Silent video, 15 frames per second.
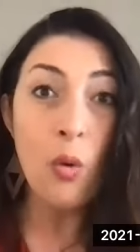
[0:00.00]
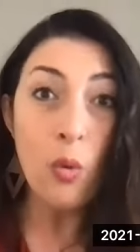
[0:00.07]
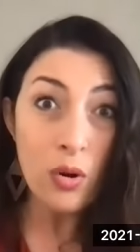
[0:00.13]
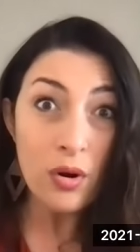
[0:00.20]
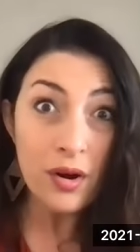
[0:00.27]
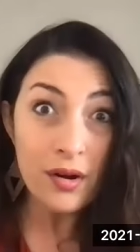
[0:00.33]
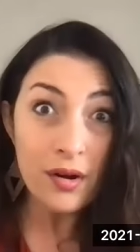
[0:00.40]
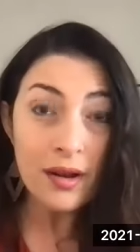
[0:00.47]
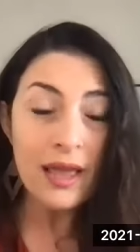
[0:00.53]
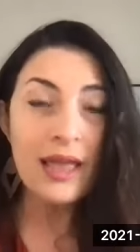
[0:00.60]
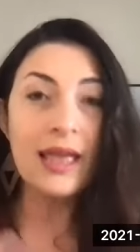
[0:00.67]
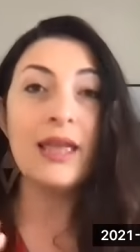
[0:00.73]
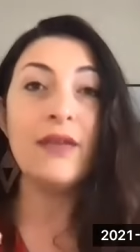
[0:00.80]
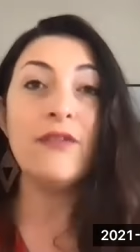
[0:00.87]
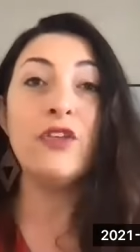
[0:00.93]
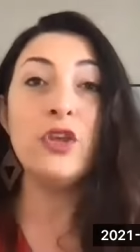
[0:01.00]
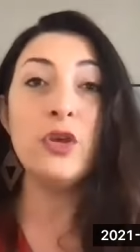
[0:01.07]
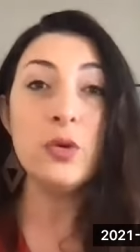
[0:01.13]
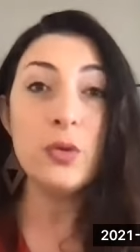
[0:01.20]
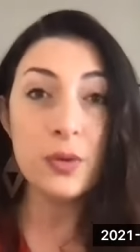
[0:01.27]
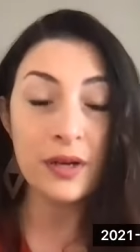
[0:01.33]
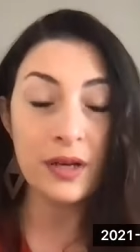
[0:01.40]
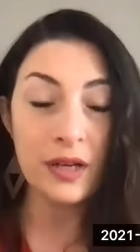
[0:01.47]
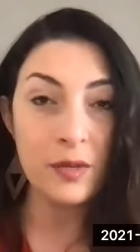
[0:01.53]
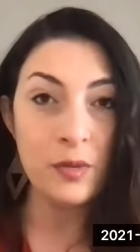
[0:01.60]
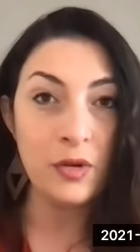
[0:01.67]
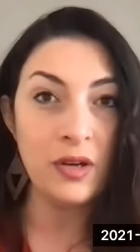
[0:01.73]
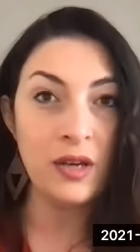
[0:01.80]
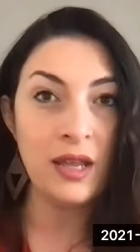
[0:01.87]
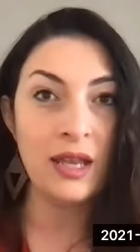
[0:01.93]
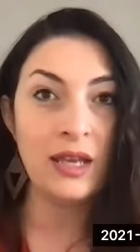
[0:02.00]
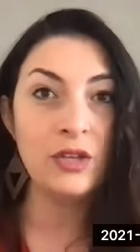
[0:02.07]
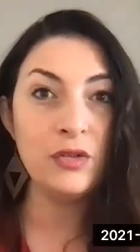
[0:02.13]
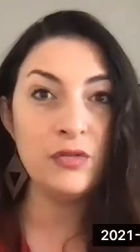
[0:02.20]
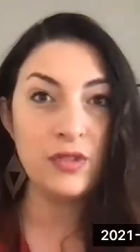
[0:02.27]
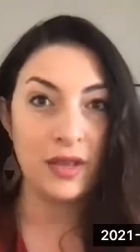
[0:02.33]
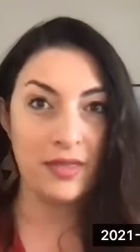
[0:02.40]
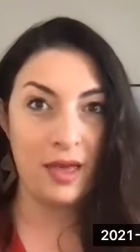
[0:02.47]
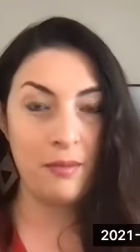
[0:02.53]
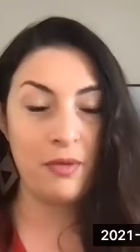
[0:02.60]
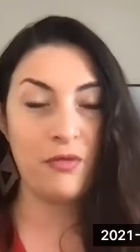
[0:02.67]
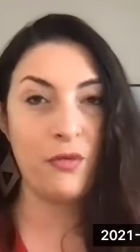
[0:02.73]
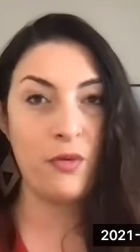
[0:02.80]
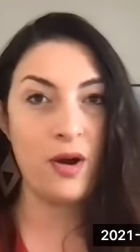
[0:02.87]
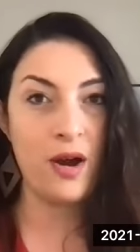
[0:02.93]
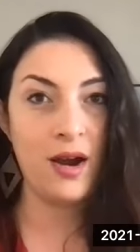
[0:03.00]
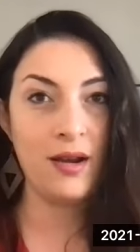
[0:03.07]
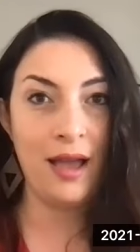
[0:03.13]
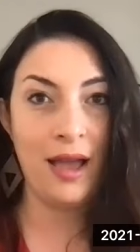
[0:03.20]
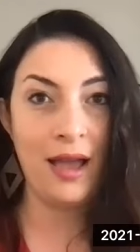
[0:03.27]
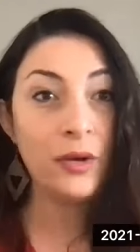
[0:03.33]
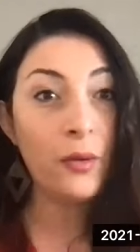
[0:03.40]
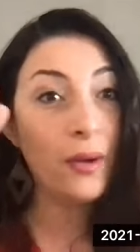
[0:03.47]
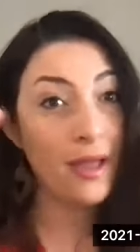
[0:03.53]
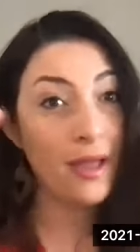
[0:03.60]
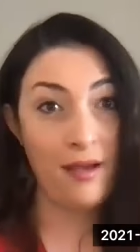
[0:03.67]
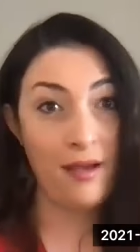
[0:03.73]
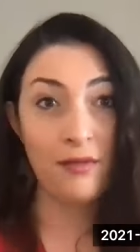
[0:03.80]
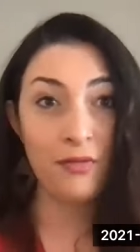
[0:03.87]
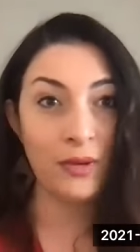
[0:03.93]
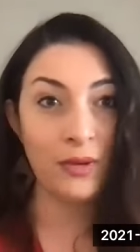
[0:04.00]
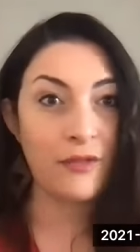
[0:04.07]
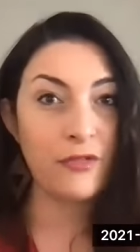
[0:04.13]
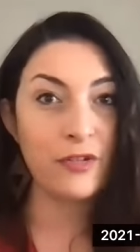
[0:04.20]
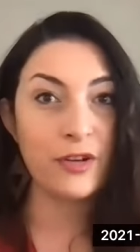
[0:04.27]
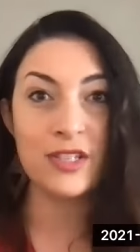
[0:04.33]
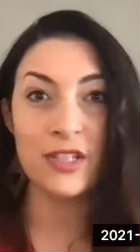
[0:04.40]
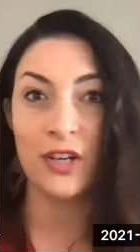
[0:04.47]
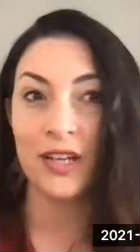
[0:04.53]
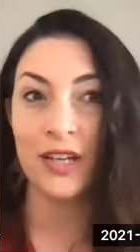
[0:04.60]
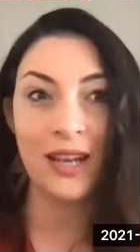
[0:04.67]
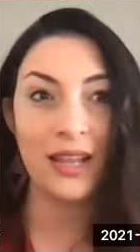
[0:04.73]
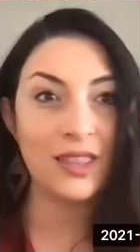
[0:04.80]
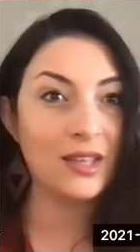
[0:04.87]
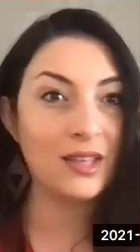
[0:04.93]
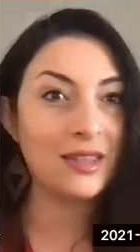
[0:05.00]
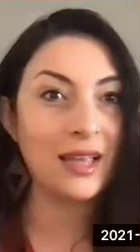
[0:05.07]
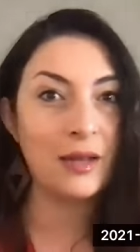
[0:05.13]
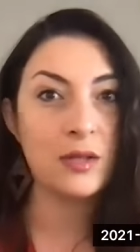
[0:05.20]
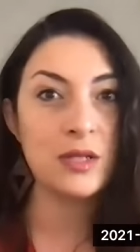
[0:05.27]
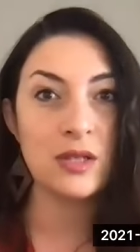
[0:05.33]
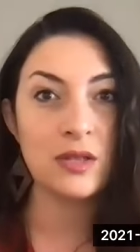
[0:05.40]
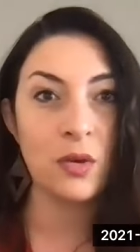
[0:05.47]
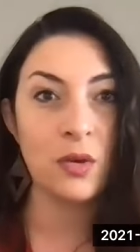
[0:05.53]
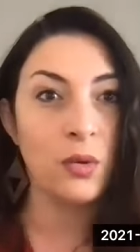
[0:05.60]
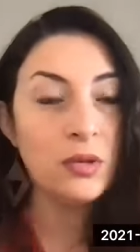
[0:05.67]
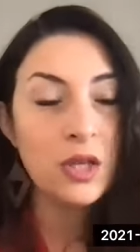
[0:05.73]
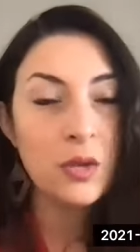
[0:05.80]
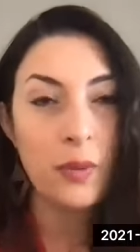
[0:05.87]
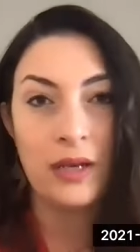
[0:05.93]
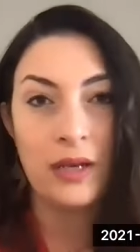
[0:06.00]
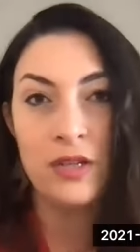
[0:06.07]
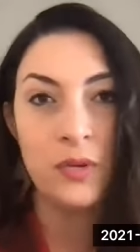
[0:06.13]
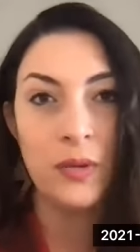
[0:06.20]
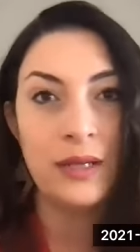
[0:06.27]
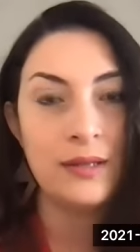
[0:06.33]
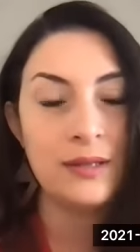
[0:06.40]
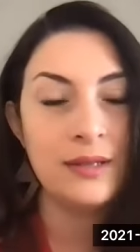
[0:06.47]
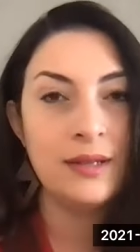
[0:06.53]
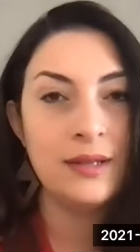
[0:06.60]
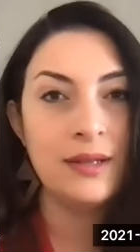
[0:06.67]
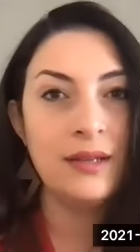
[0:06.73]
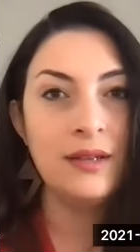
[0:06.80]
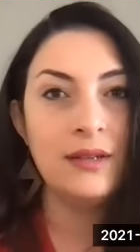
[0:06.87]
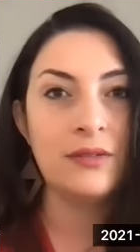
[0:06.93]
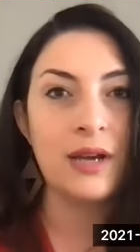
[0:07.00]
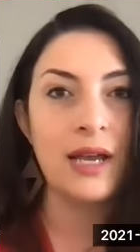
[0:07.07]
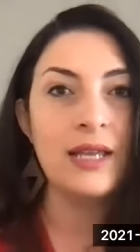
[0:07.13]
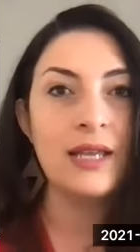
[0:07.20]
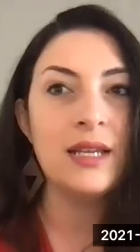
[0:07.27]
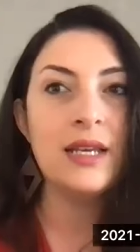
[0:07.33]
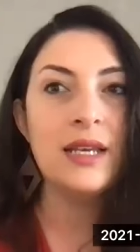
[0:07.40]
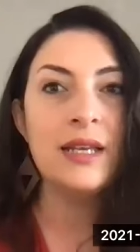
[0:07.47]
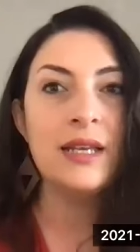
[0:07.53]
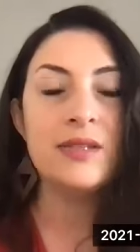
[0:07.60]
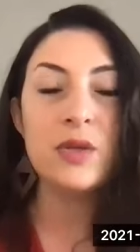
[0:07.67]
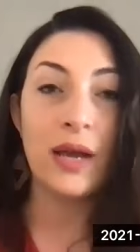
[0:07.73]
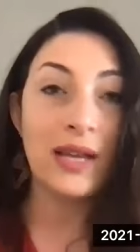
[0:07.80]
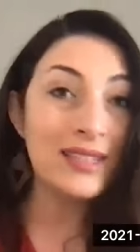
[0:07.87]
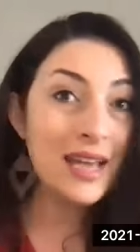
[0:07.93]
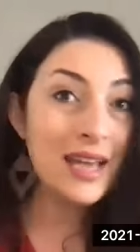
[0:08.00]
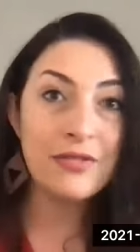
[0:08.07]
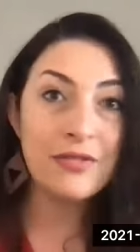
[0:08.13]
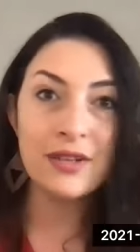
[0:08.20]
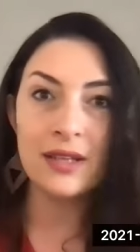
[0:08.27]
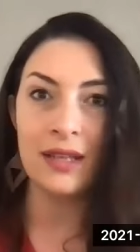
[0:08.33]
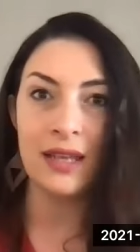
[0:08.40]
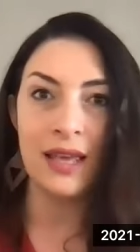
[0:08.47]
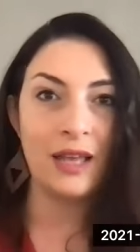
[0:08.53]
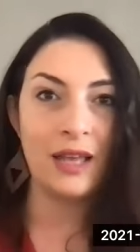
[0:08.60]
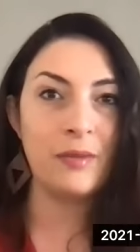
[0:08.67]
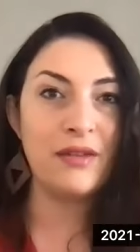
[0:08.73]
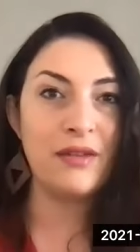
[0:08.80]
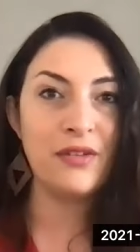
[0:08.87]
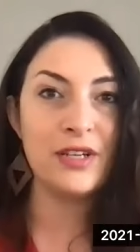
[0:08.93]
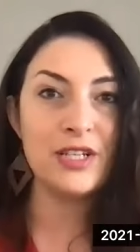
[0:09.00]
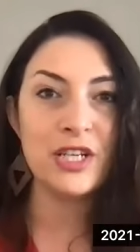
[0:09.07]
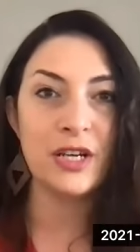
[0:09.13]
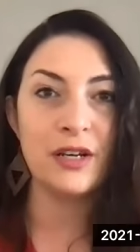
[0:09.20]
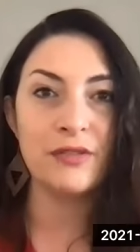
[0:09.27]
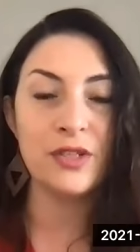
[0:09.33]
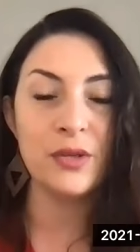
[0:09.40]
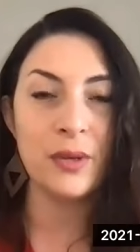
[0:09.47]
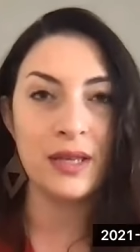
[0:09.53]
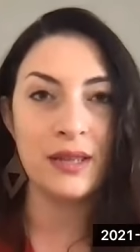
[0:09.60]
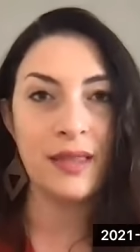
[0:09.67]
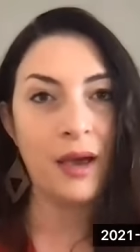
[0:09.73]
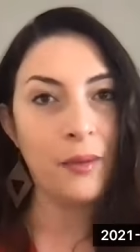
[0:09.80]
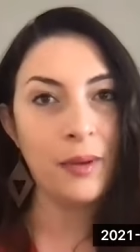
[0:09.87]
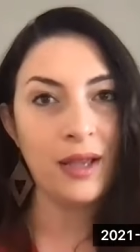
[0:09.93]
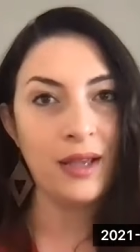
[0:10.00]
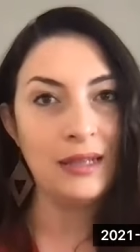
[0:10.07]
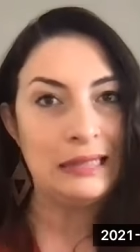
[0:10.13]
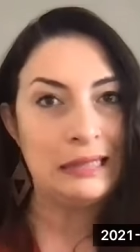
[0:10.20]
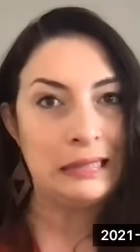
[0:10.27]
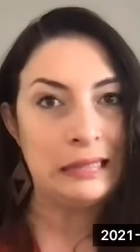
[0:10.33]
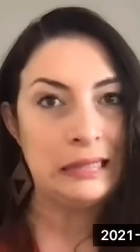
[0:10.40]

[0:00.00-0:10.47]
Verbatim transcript: Or if you were in a community and you've done that before, I know I have. When I first started, I thought that's the only way to do it, right? So I definitely had my fair share of doing it that way.